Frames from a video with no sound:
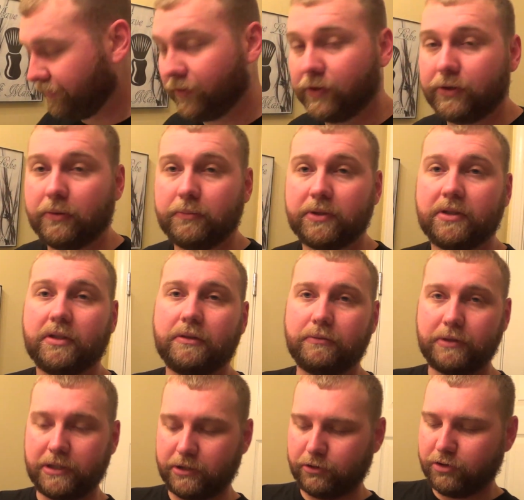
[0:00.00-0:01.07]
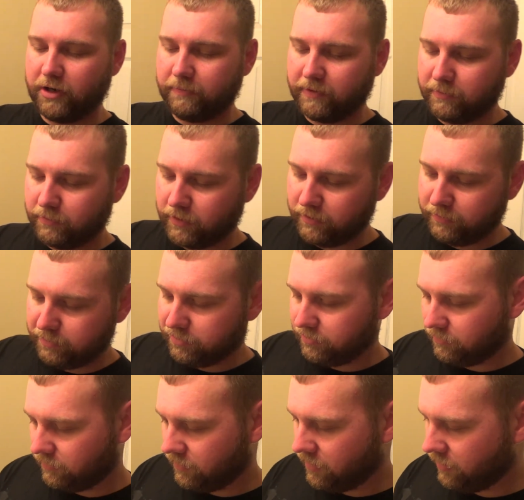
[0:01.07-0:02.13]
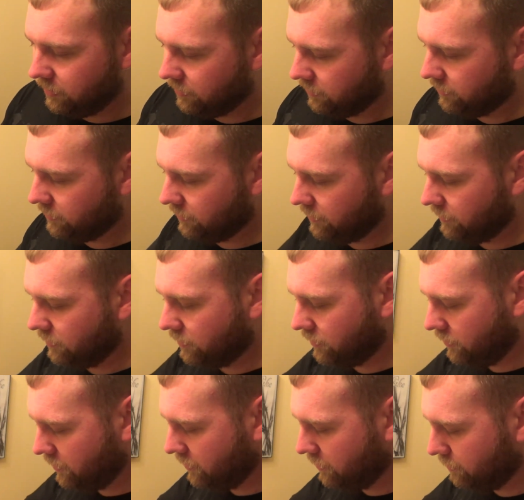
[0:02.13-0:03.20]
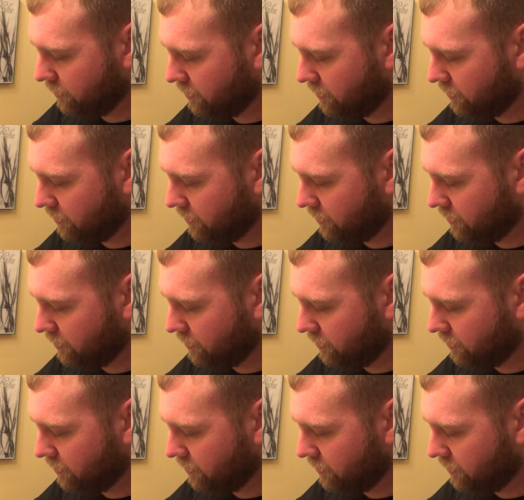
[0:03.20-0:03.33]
So I'm just gonna reach drop them up and send them